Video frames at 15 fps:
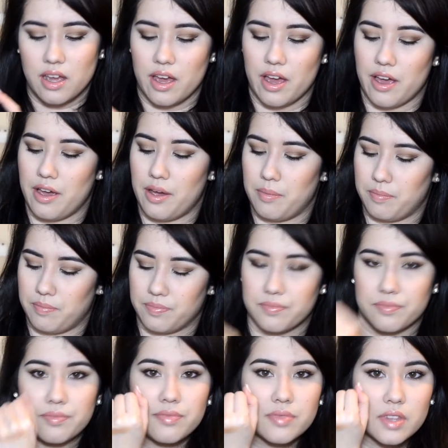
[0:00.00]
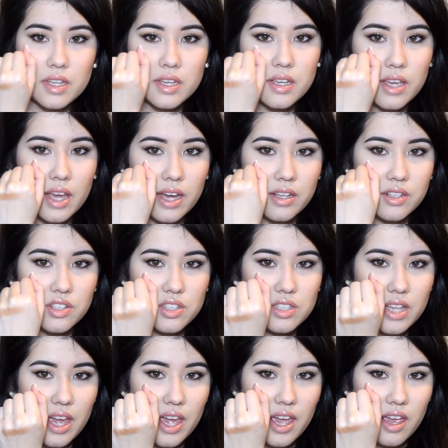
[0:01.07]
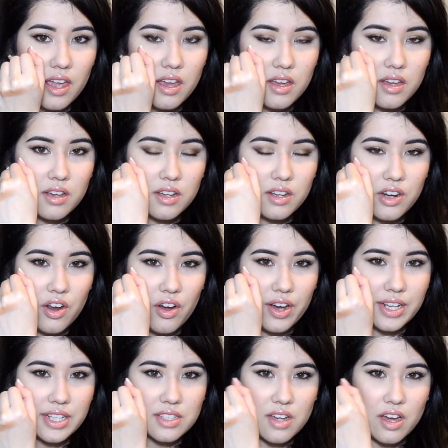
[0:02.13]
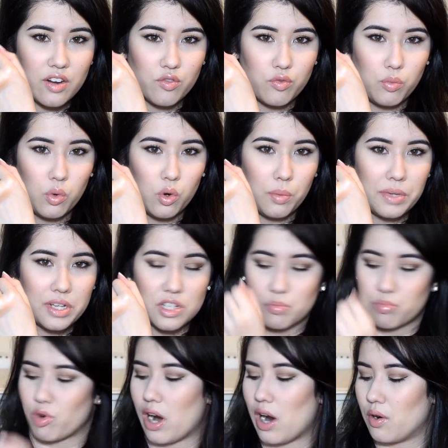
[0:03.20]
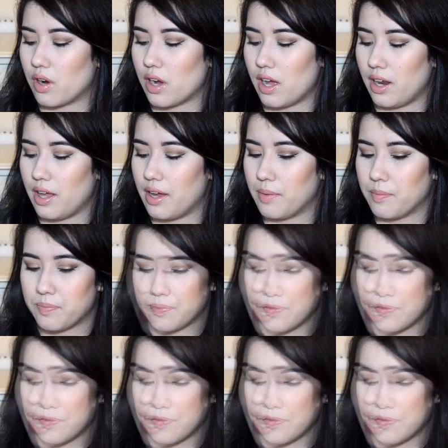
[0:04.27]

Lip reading: Yeah, just a nice kind of warmish brown colour.